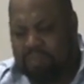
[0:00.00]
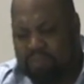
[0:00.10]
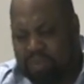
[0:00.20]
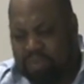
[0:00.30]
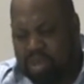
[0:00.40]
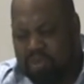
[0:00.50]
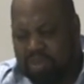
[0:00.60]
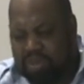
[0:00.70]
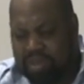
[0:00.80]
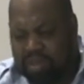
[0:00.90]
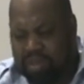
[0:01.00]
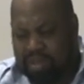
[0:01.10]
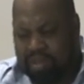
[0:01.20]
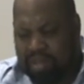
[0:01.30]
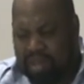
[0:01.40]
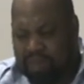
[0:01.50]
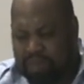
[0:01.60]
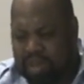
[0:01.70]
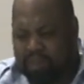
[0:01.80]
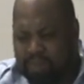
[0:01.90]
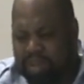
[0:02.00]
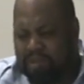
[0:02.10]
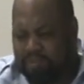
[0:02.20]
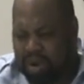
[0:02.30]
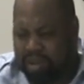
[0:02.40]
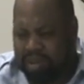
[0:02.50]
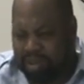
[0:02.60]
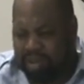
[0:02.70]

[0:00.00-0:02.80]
Remember we used to be a peace breaker.